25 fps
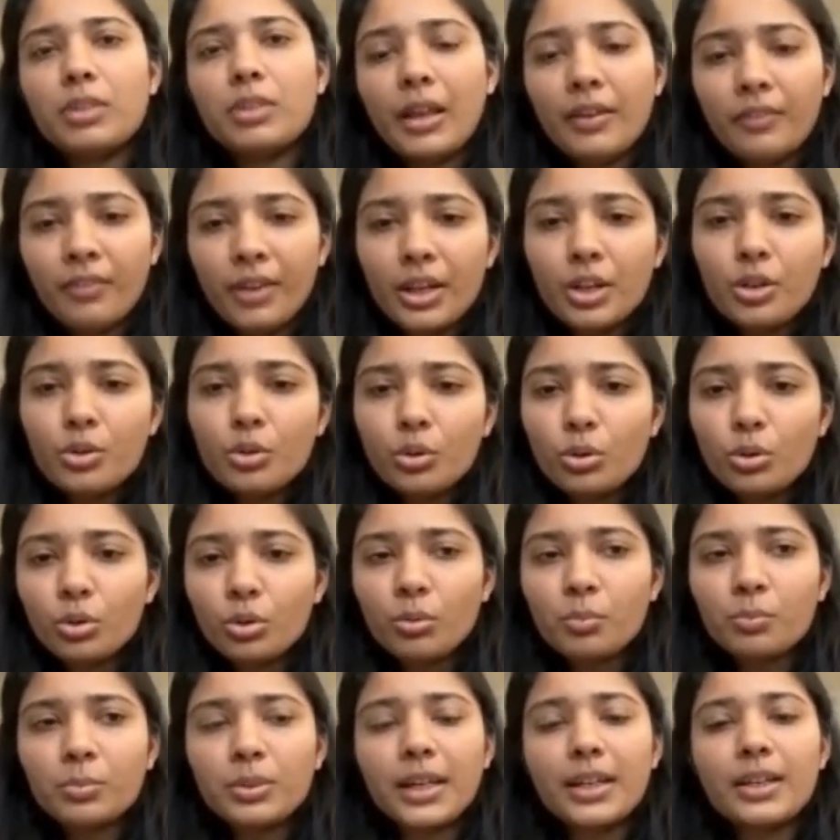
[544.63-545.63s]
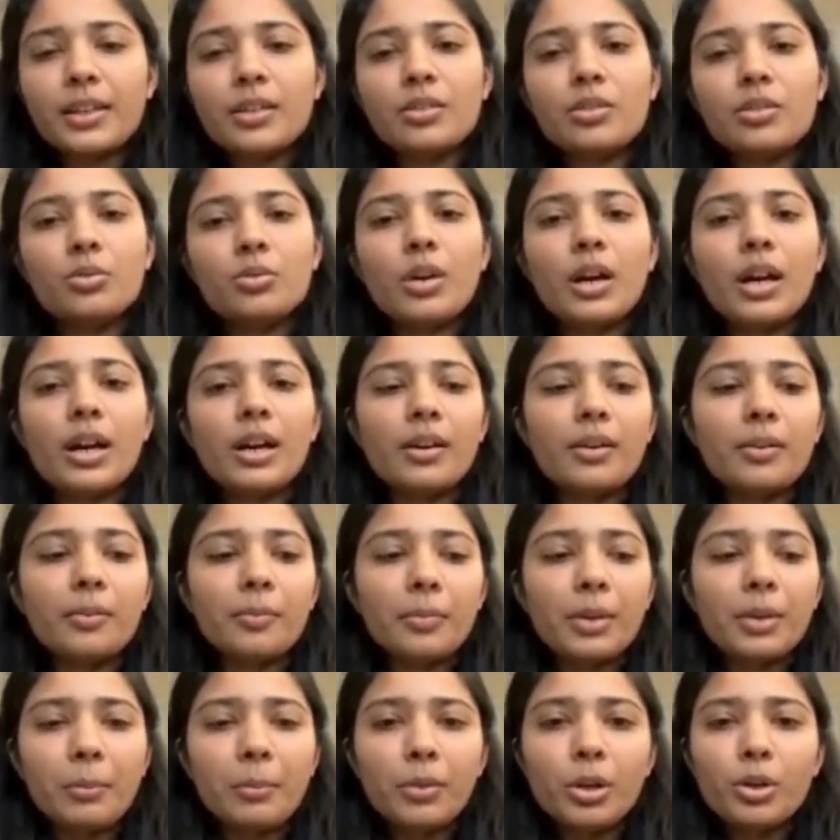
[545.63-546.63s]
when you know that you are
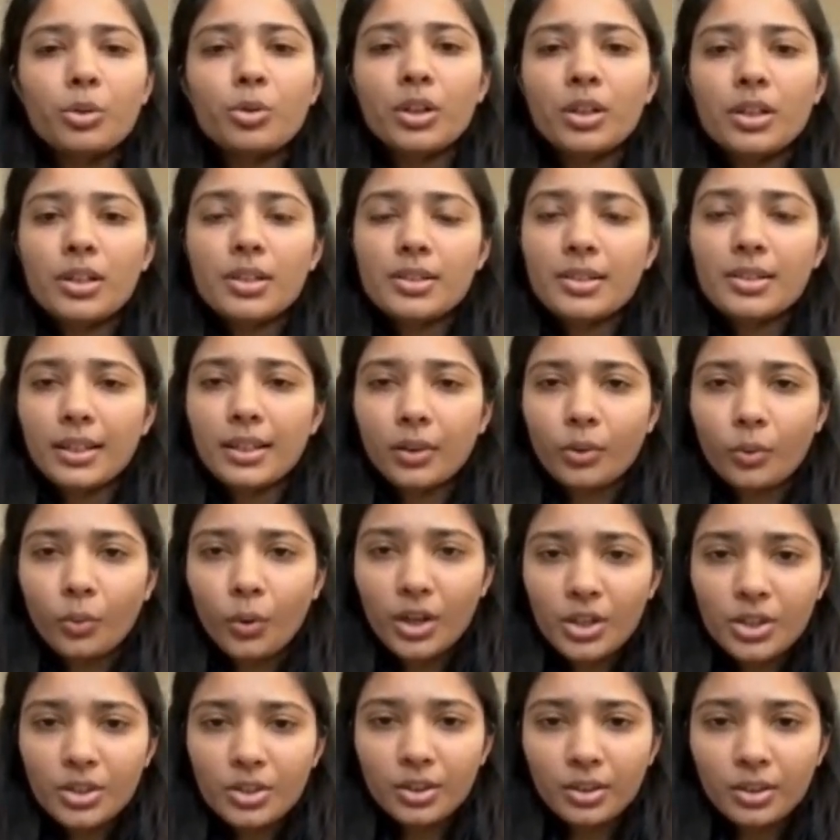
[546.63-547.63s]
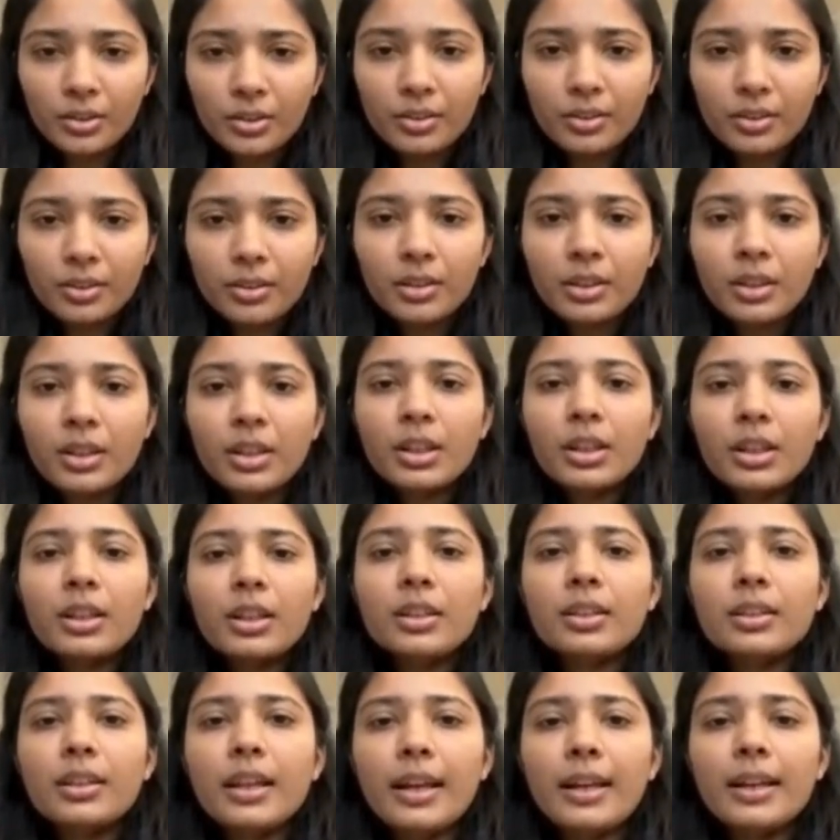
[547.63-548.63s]
able to understand the questions,
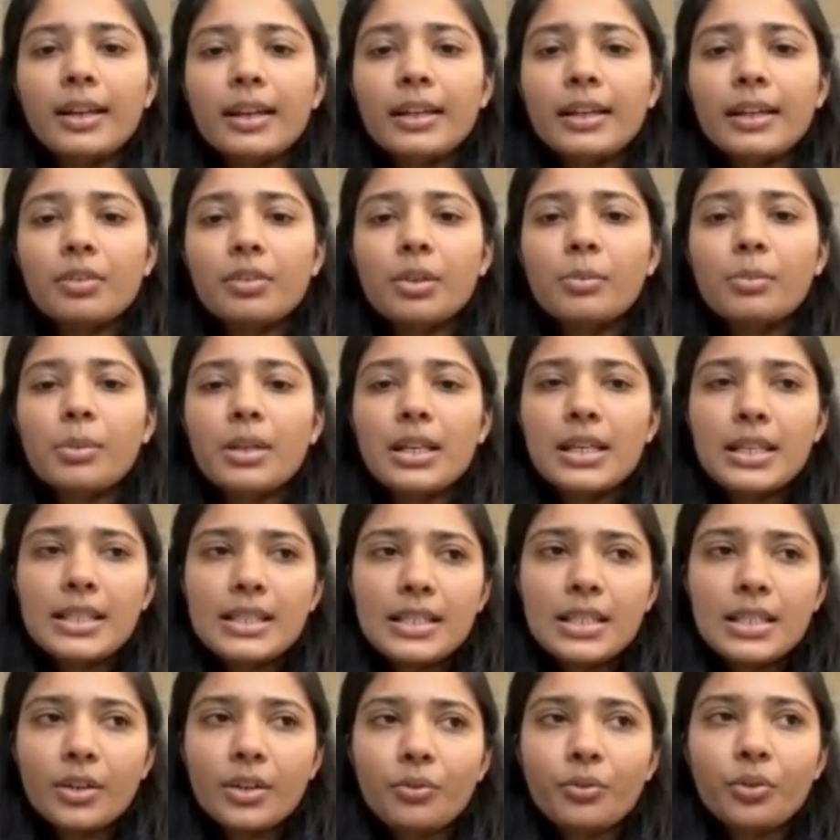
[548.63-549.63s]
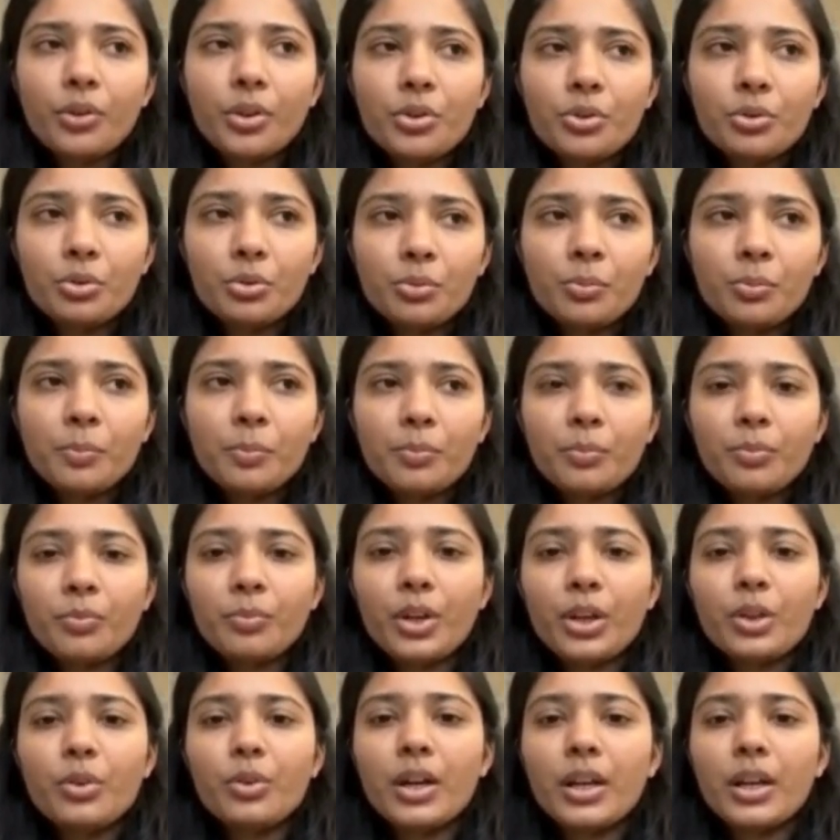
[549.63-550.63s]
then it will be easier for you
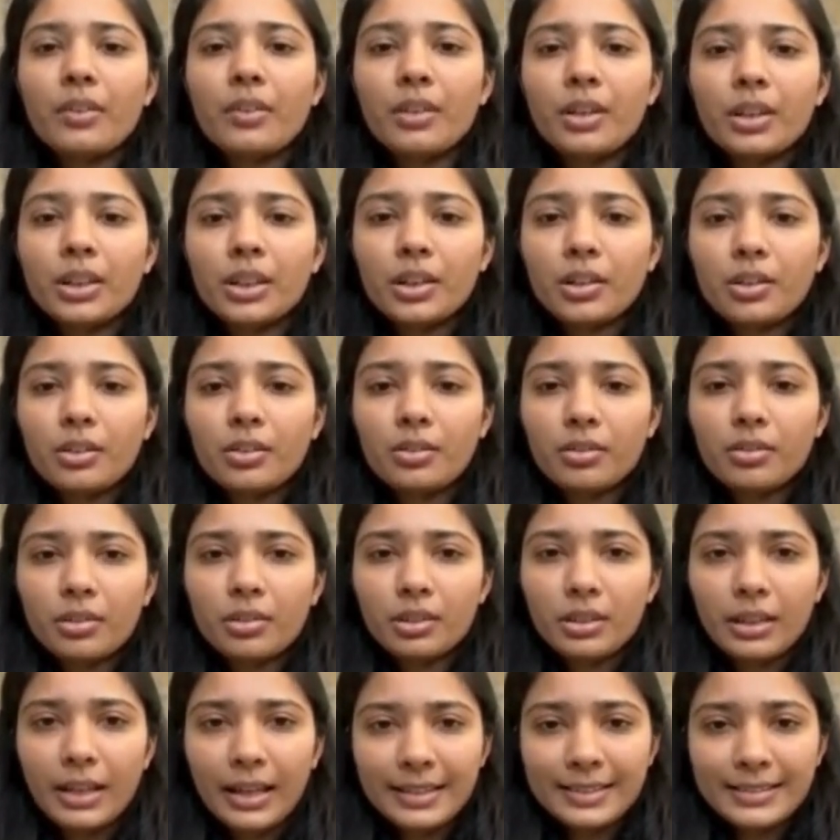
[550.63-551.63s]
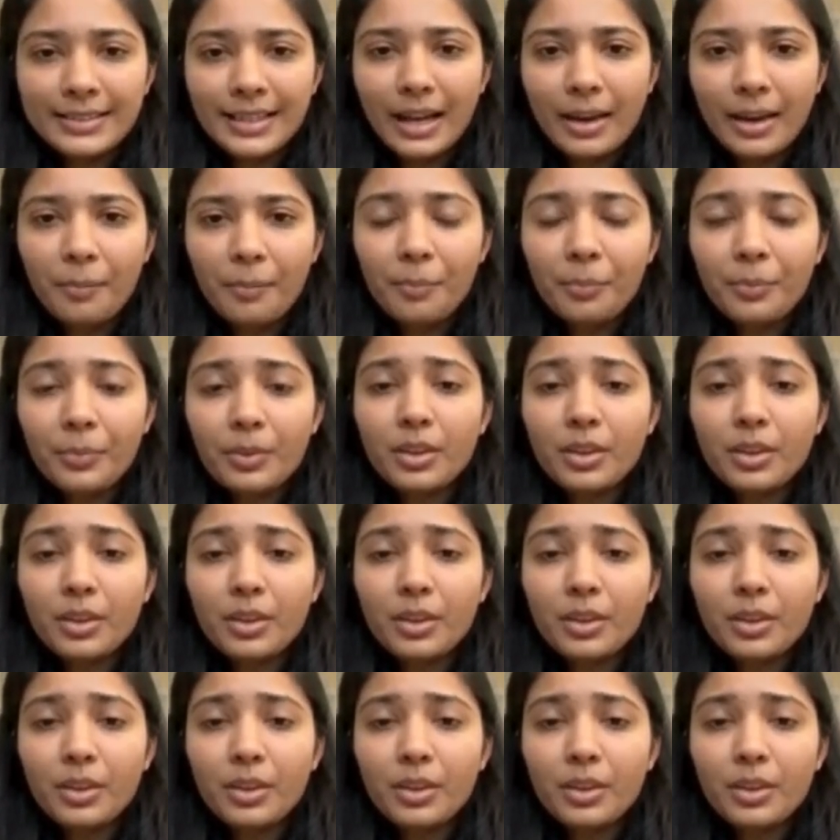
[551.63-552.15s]
when you are giving the exam.